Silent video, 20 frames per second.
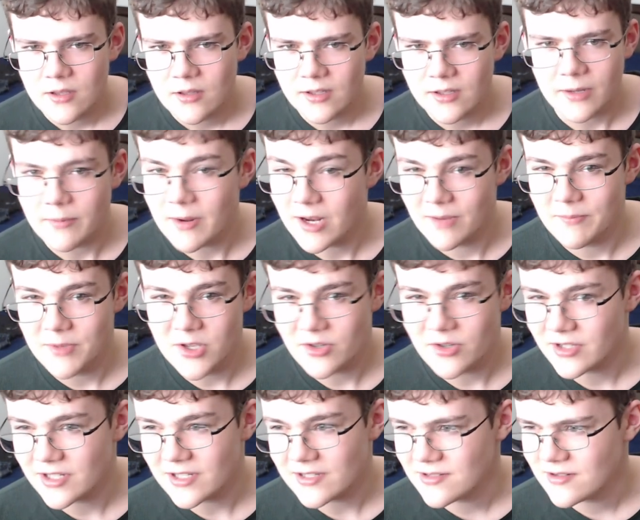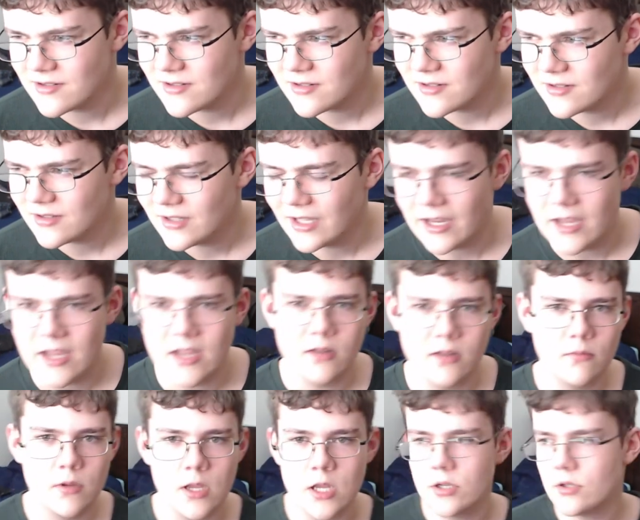Like, my computer doesn't, like,
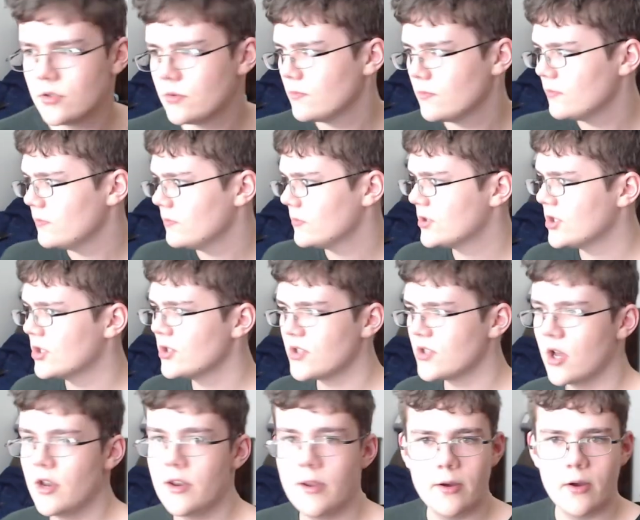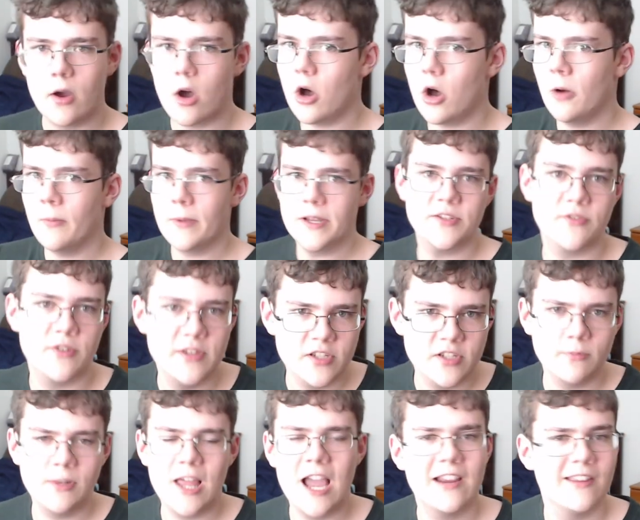it turns on, all my screens are
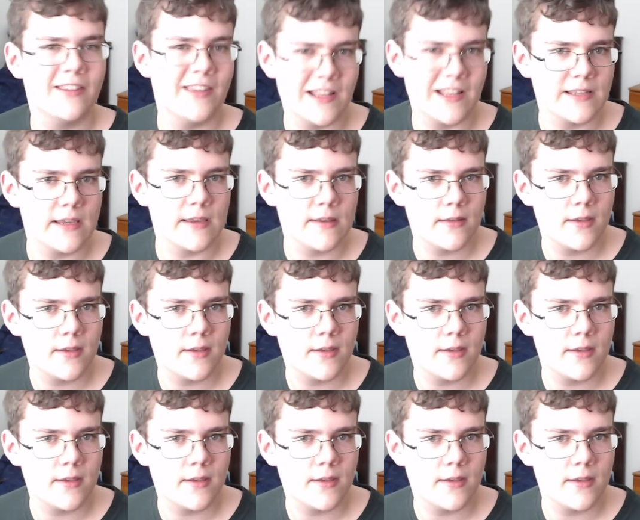black, and that's it.